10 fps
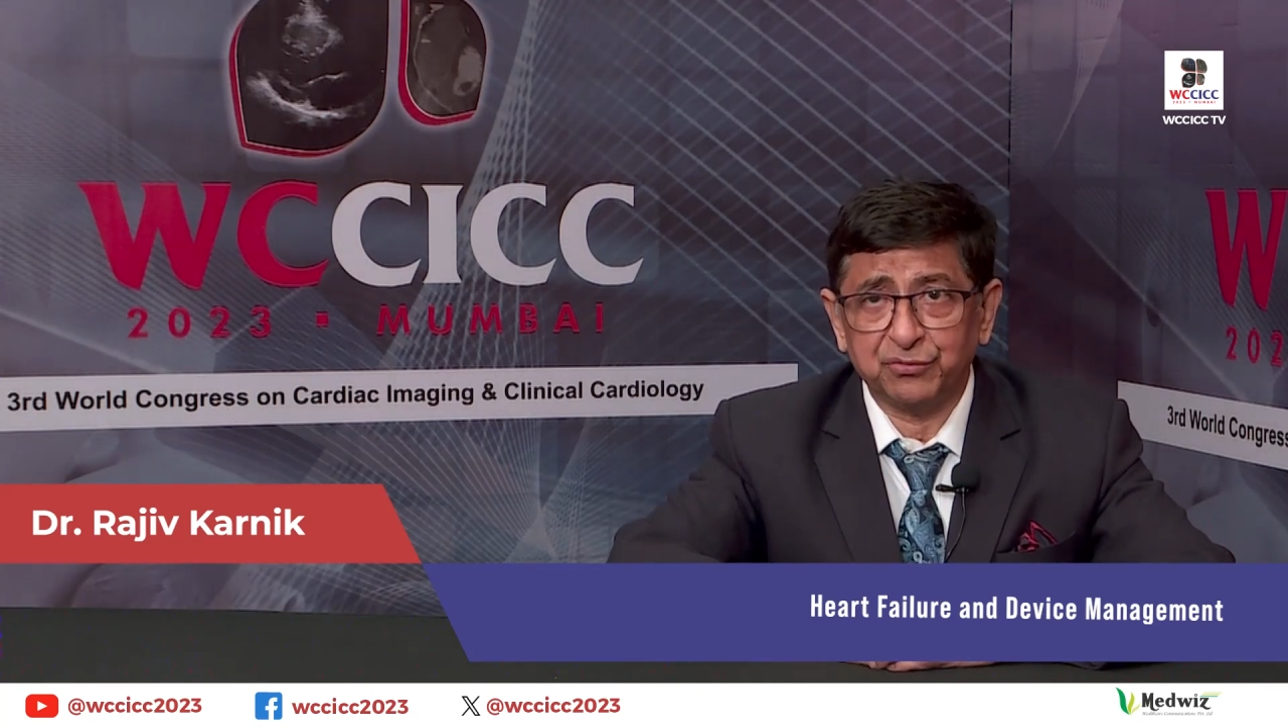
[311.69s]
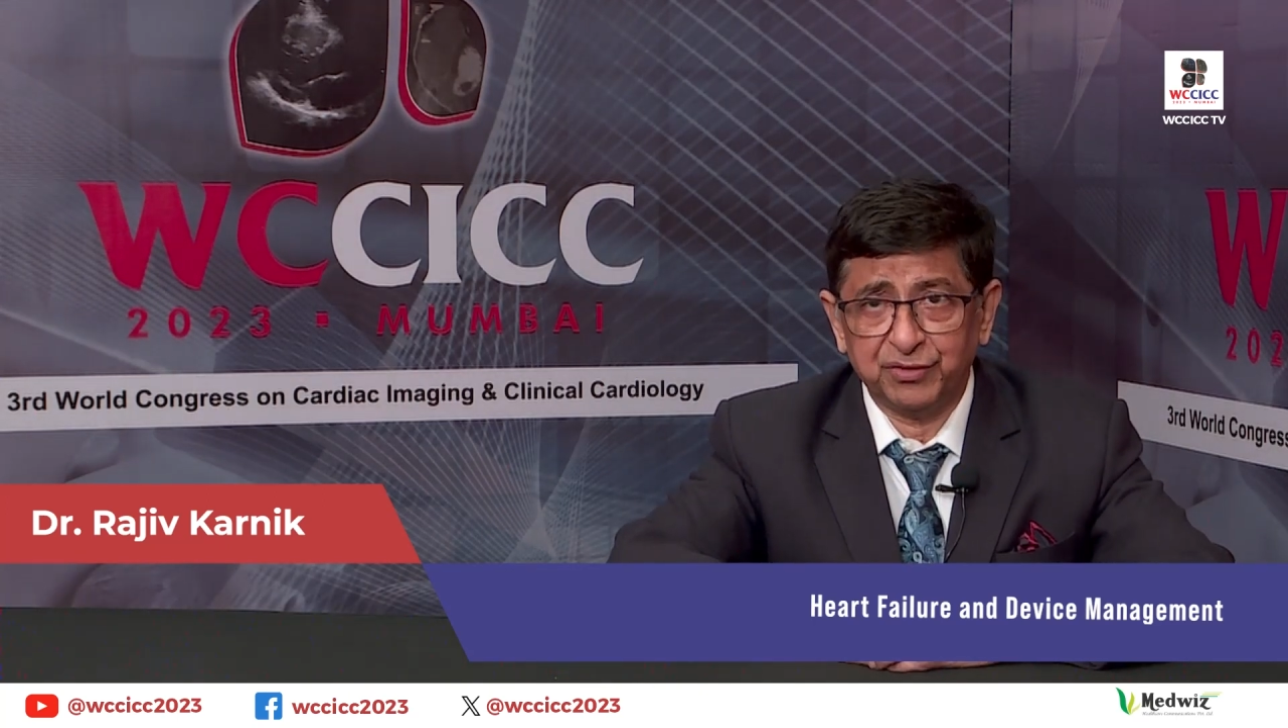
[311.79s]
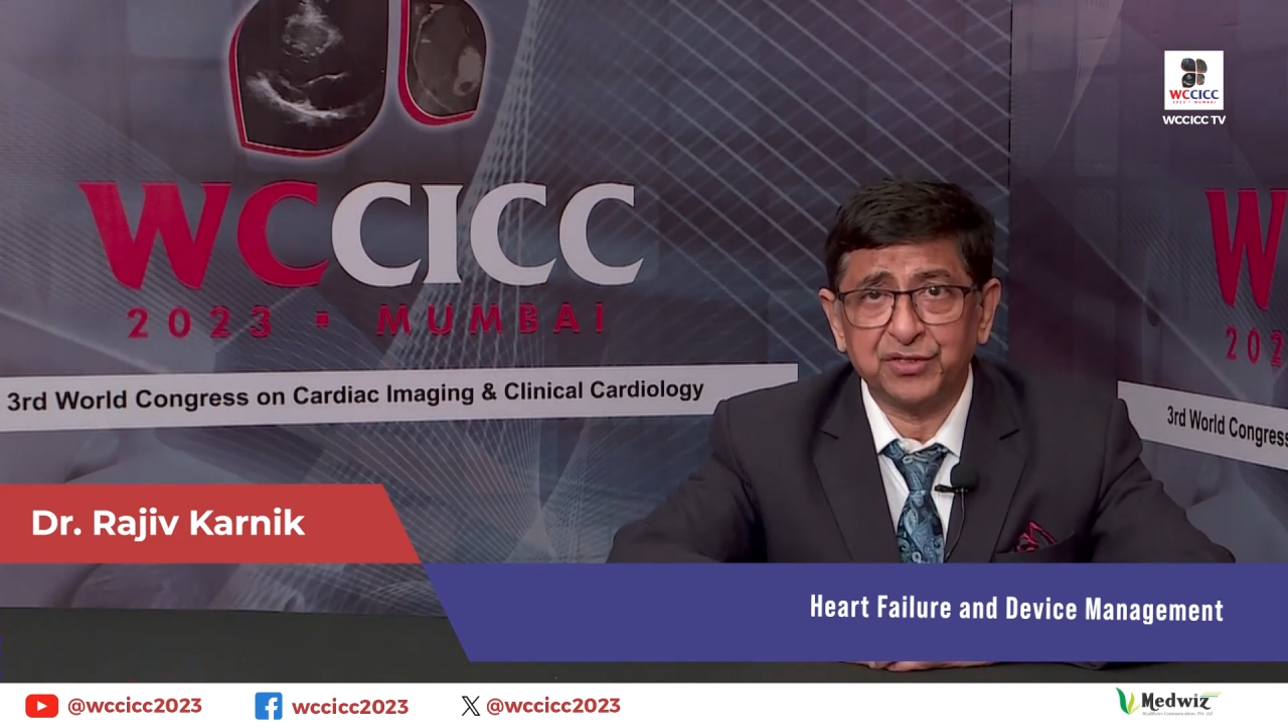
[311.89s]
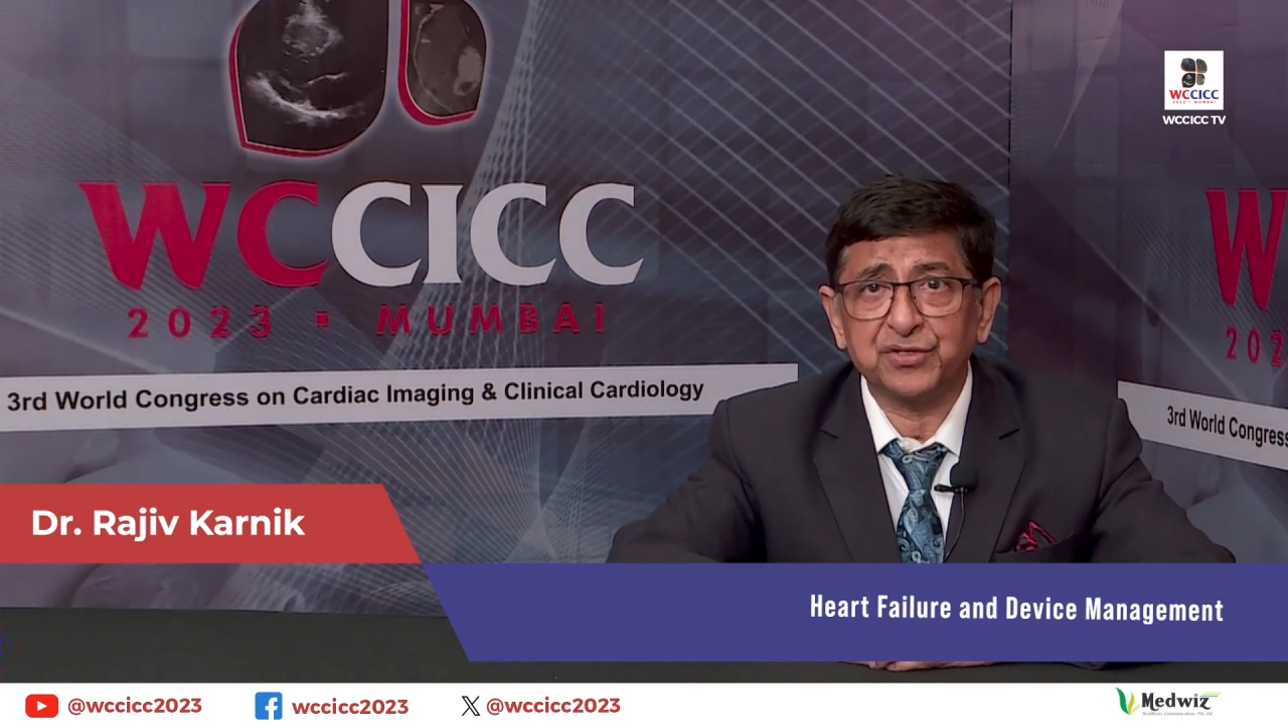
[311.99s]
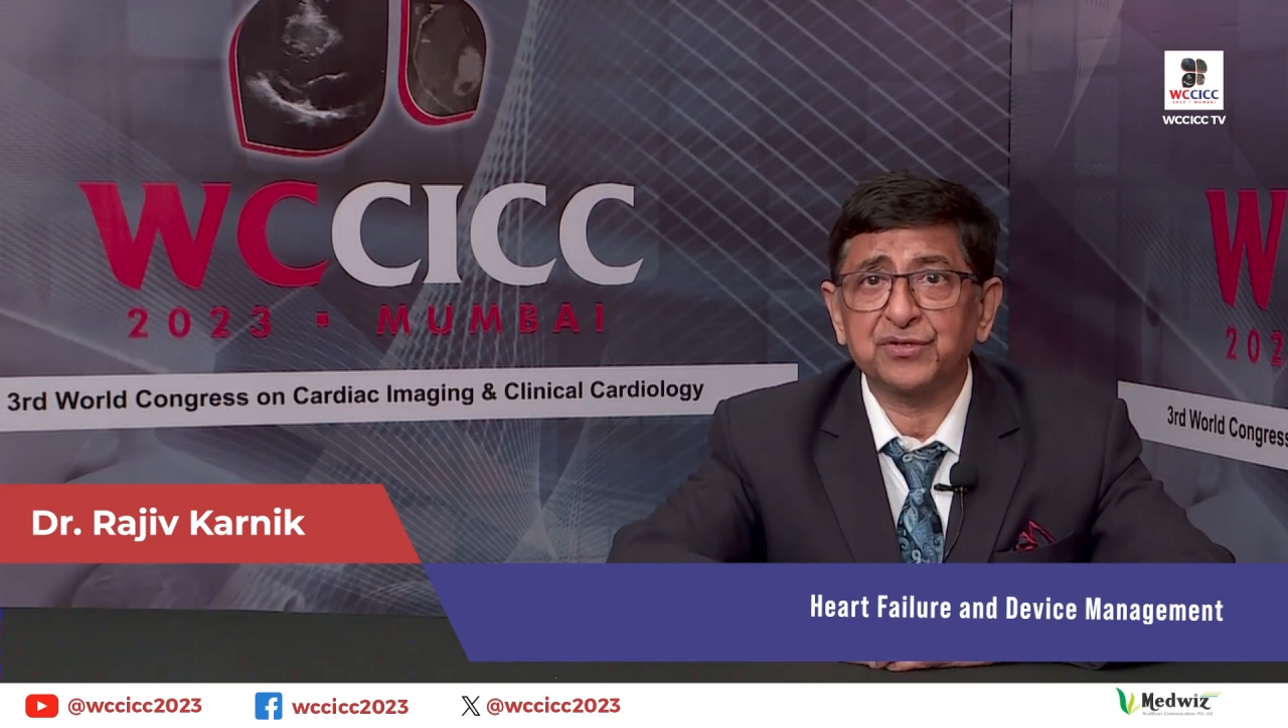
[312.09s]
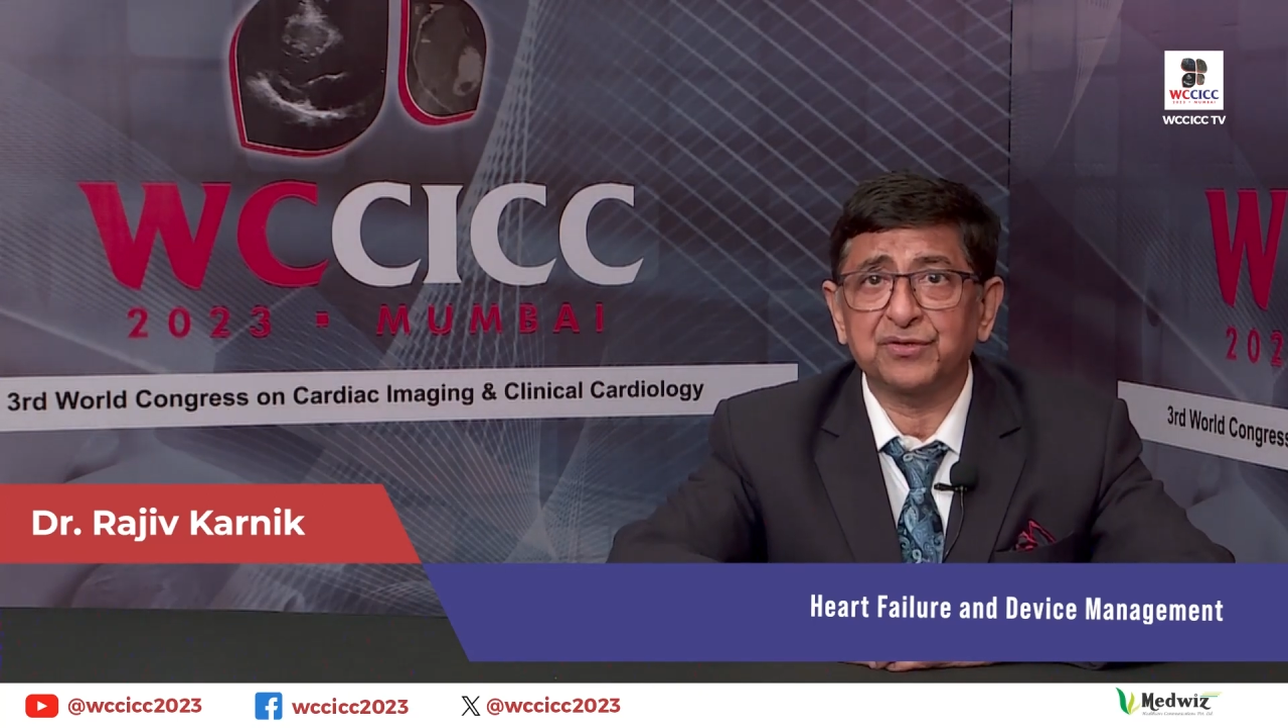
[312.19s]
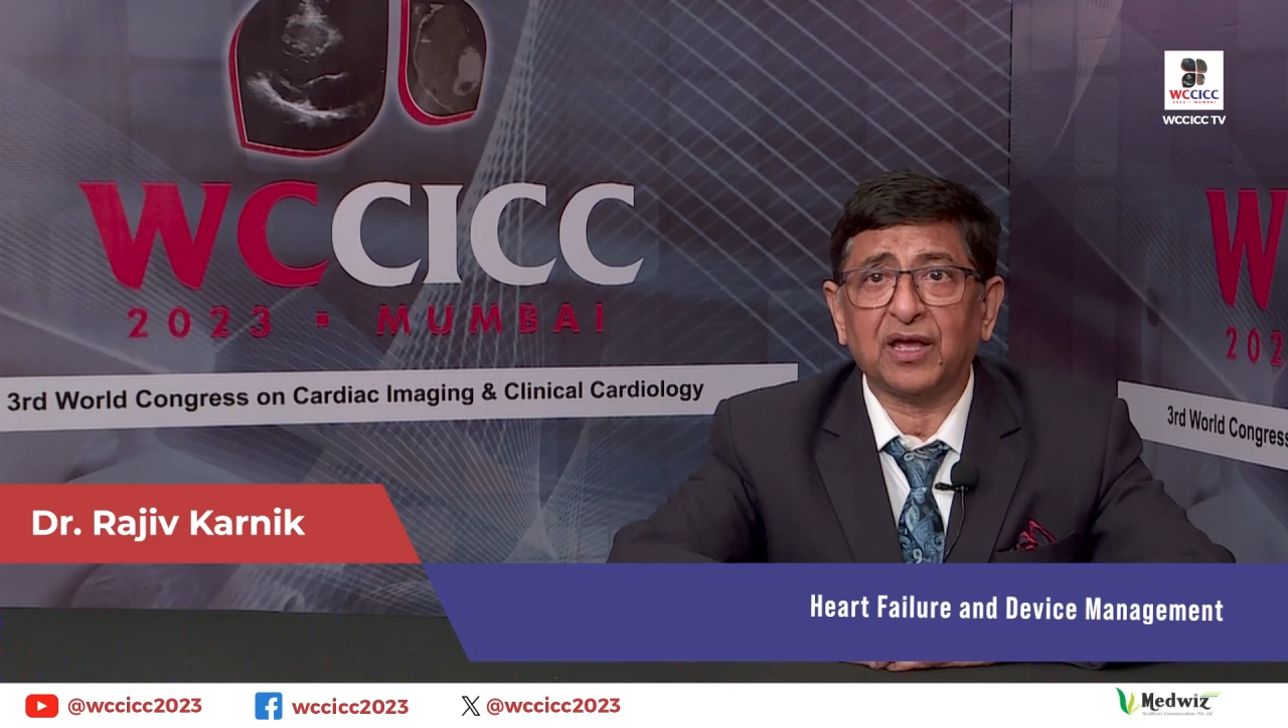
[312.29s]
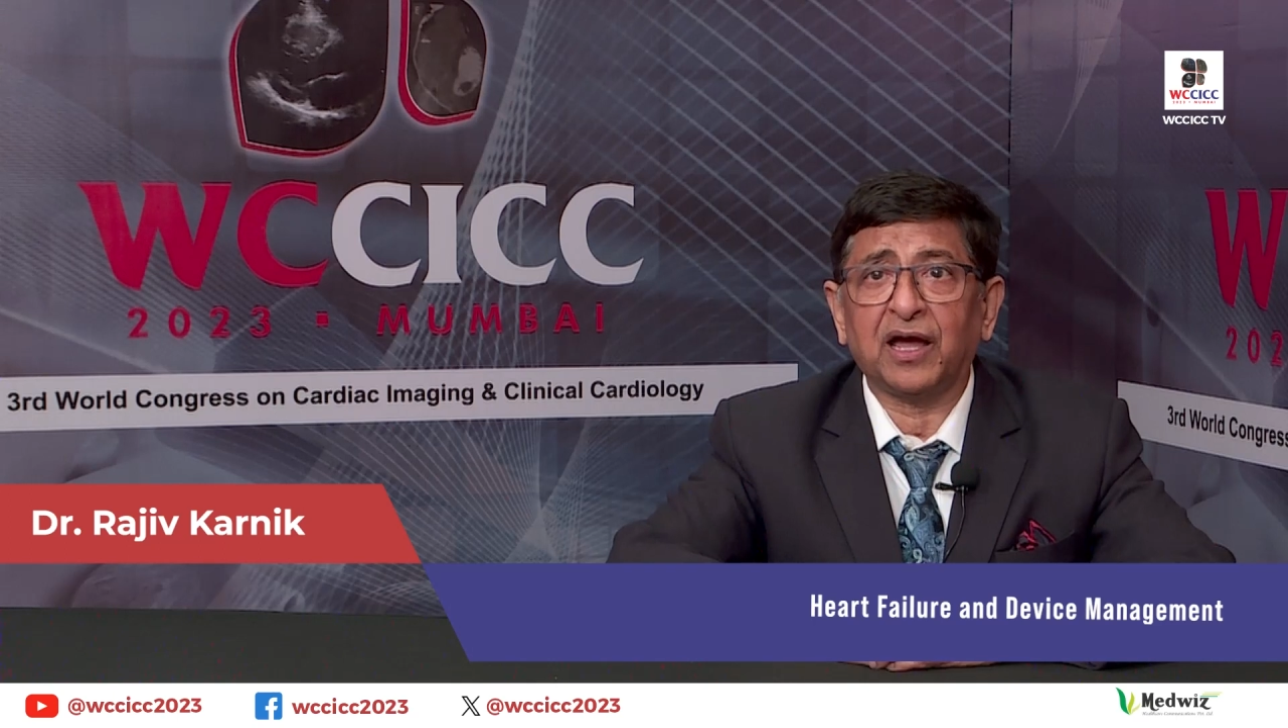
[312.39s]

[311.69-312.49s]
which